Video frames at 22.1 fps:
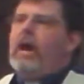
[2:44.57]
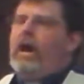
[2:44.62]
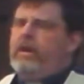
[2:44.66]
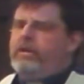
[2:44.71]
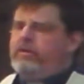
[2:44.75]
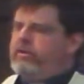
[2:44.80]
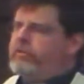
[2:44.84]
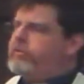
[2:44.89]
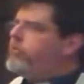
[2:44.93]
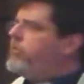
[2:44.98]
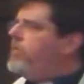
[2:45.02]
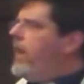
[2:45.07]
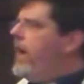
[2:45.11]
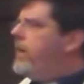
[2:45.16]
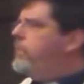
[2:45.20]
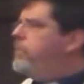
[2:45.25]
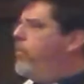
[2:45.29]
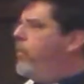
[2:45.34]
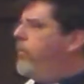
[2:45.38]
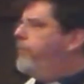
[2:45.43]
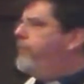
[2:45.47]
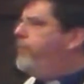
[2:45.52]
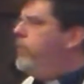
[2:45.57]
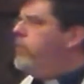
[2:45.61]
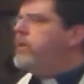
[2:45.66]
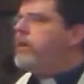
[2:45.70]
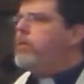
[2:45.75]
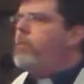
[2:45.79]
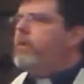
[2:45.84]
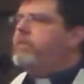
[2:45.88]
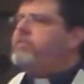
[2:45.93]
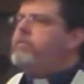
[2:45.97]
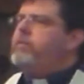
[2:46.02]
understand more
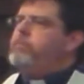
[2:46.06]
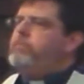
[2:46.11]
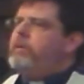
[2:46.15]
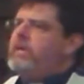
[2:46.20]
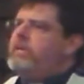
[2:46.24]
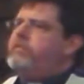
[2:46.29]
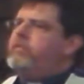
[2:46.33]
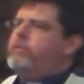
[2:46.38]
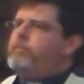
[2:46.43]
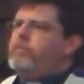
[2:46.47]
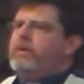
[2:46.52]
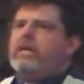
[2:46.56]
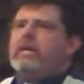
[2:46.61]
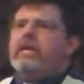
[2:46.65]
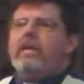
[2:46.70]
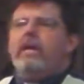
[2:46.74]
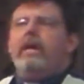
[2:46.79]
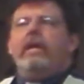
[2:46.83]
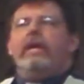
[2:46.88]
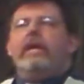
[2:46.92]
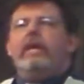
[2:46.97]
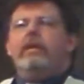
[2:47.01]
fully what's it mean to be